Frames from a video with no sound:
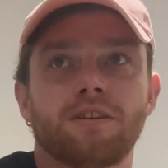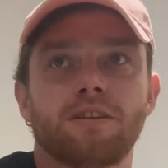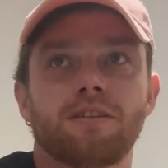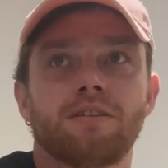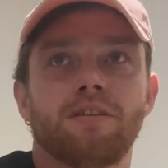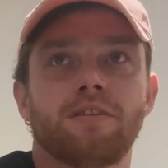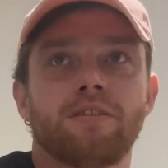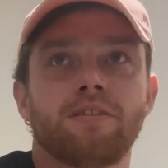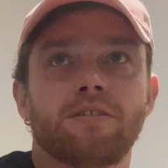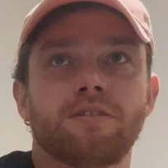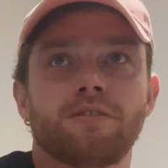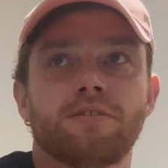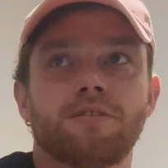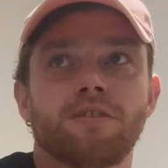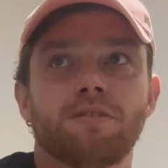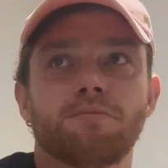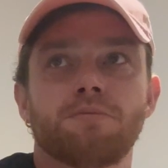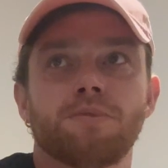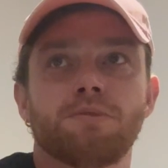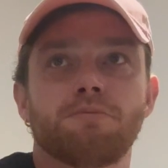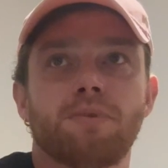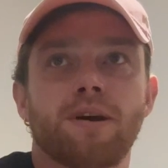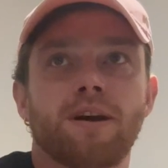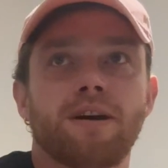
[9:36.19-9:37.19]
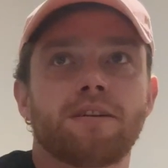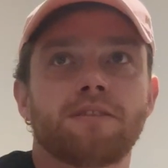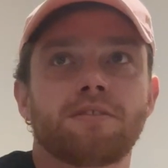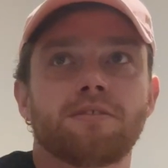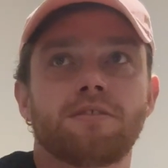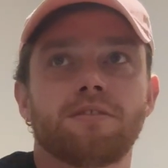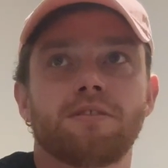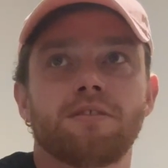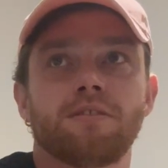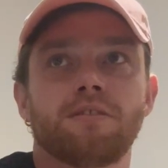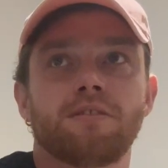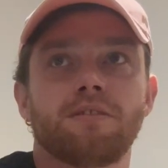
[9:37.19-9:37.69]
It kind of took me back
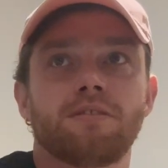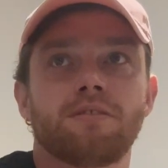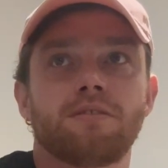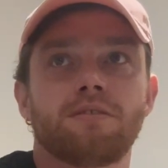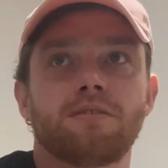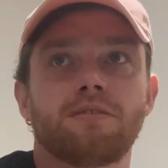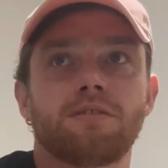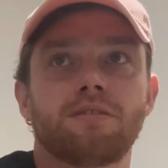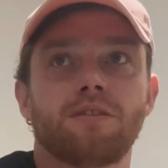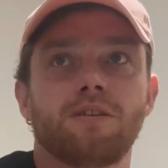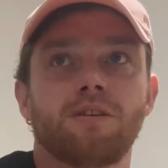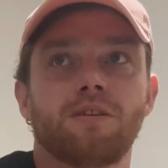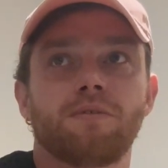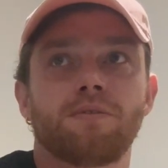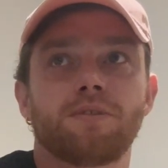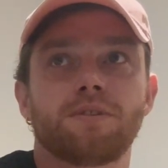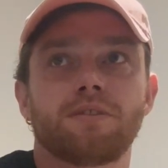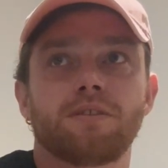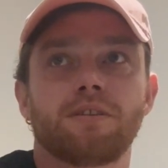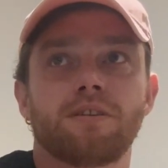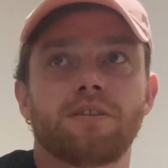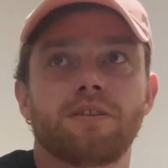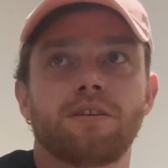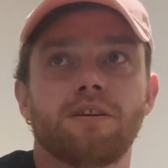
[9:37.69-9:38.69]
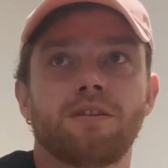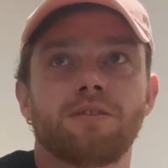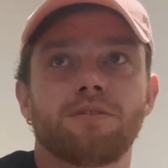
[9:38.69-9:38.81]
to, obviously I